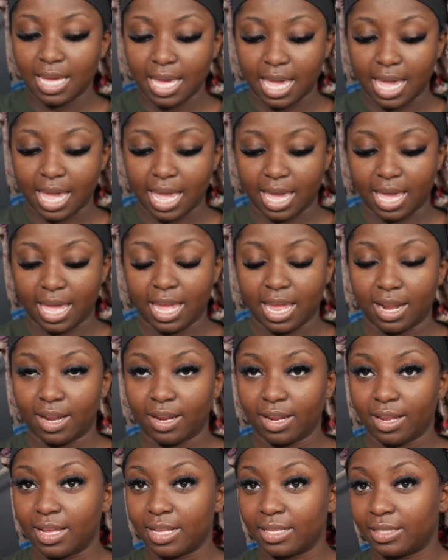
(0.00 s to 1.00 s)
And
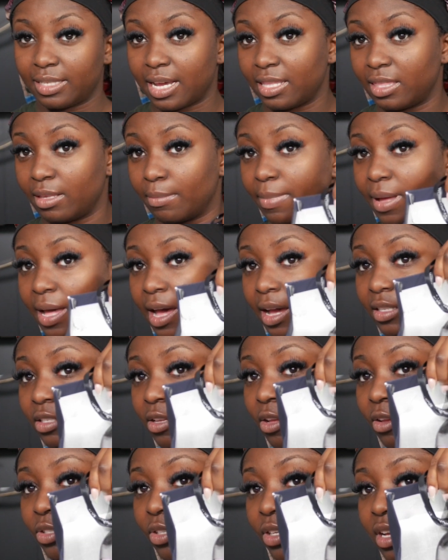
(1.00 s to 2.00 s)
inside the box
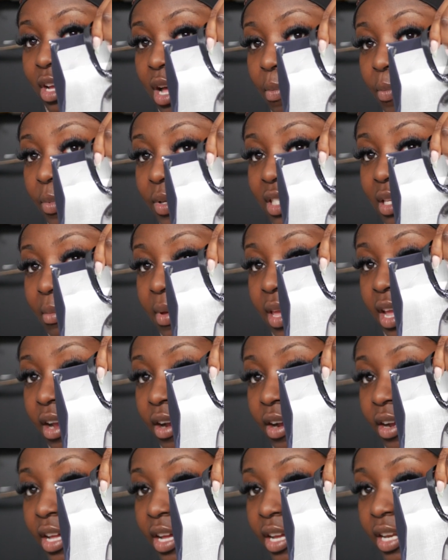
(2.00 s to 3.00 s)
also come with some
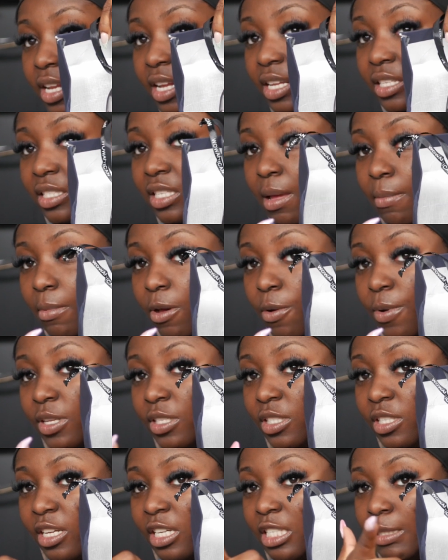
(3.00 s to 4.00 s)
hair goodies. I'm going
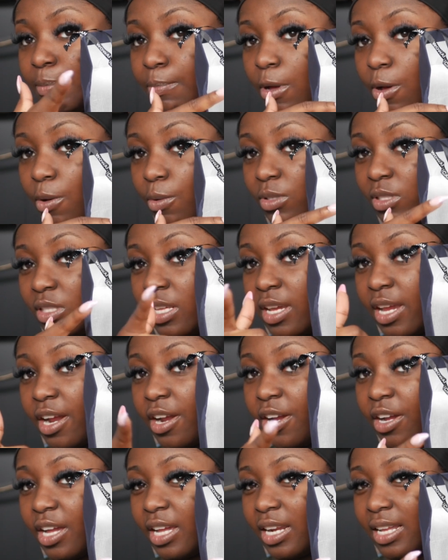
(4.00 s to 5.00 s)
to expose the
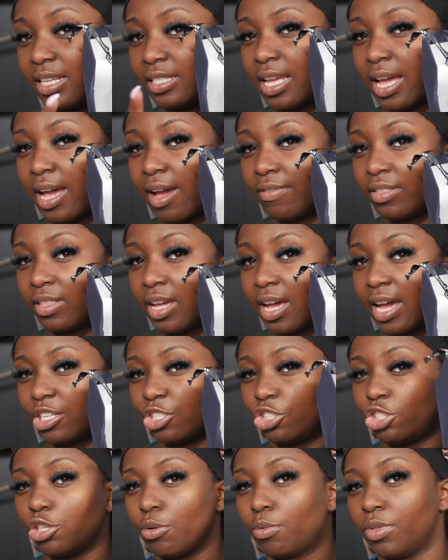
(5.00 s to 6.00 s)
hair goodies after I
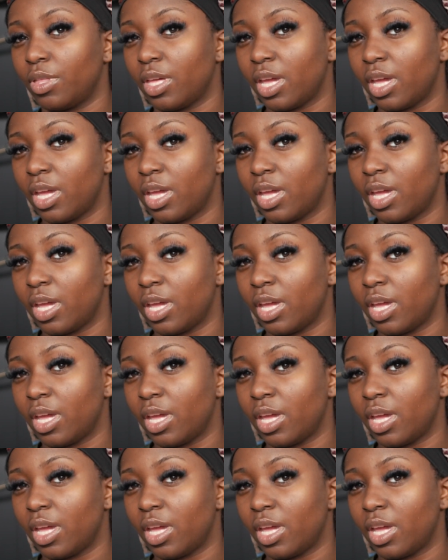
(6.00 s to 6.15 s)
show the